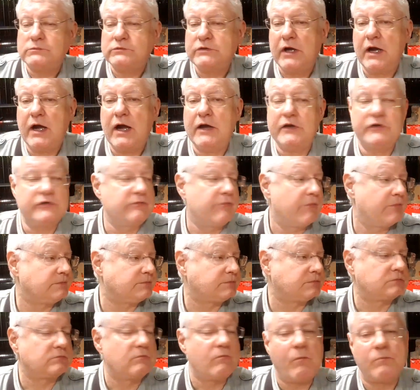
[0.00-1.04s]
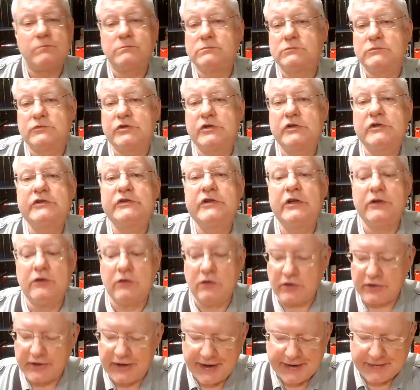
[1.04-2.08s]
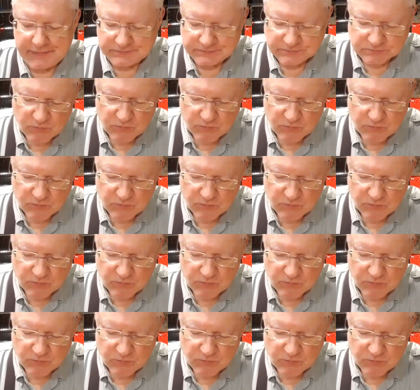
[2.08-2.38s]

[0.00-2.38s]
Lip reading: guys, she's single again.